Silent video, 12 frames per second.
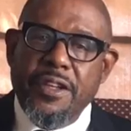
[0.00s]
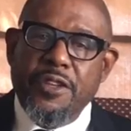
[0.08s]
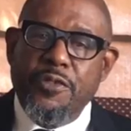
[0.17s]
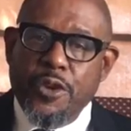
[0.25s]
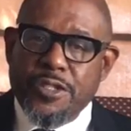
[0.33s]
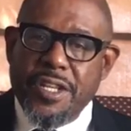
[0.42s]

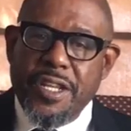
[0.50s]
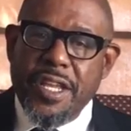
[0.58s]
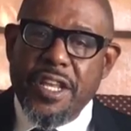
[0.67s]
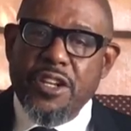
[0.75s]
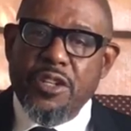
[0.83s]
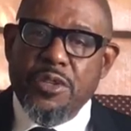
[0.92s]
Diversity
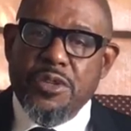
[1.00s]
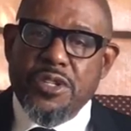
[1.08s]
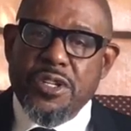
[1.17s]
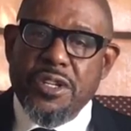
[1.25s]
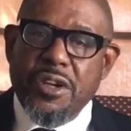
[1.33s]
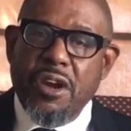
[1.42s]
and
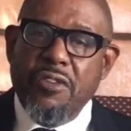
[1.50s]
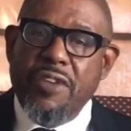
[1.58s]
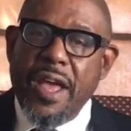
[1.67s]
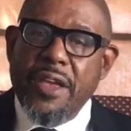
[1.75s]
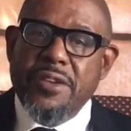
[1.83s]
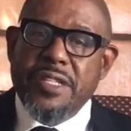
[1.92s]
inclusion are
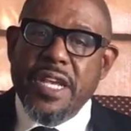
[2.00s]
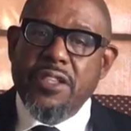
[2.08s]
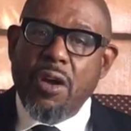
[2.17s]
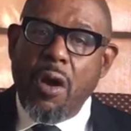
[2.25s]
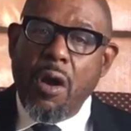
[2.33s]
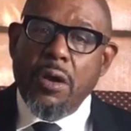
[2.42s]
values at the
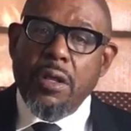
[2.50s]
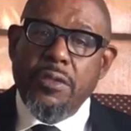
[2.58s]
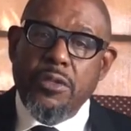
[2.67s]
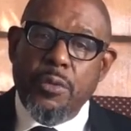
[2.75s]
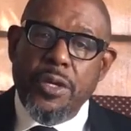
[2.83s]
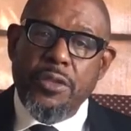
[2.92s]
heart of the
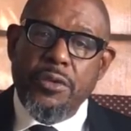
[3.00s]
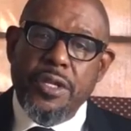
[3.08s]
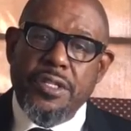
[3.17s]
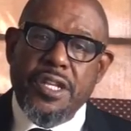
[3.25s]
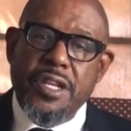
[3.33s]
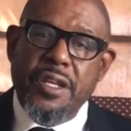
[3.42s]
2030
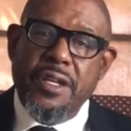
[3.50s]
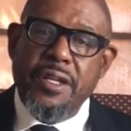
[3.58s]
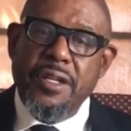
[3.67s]
Agenda